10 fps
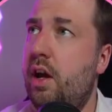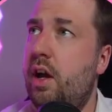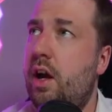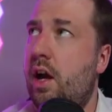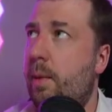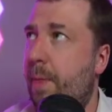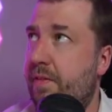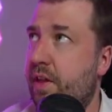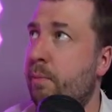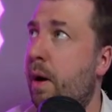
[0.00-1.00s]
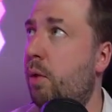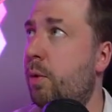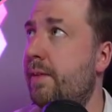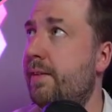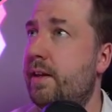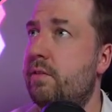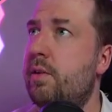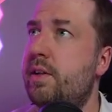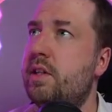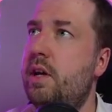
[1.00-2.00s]
If the compiler will even let you do
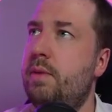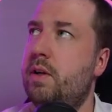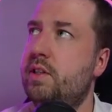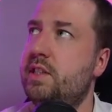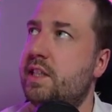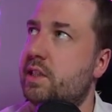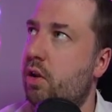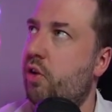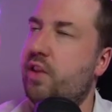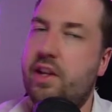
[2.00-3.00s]
it, because it's lost that type